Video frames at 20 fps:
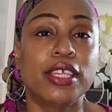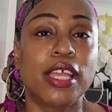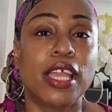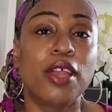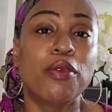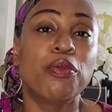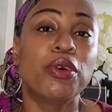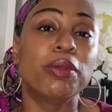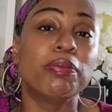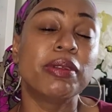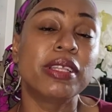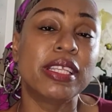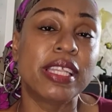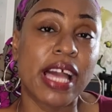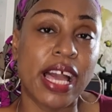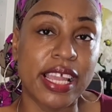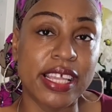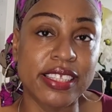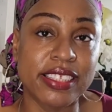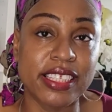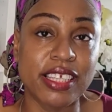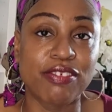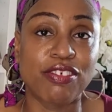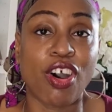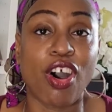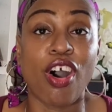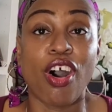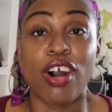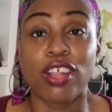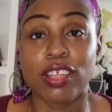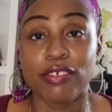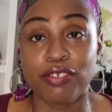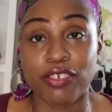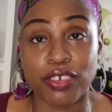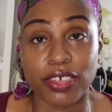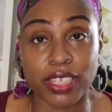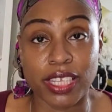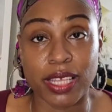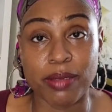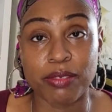It would be nice if all of
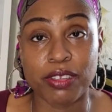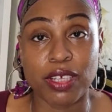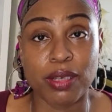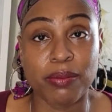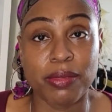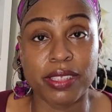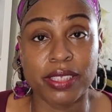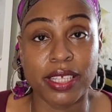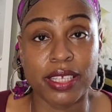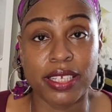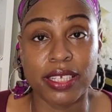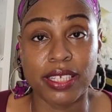your claims could be sent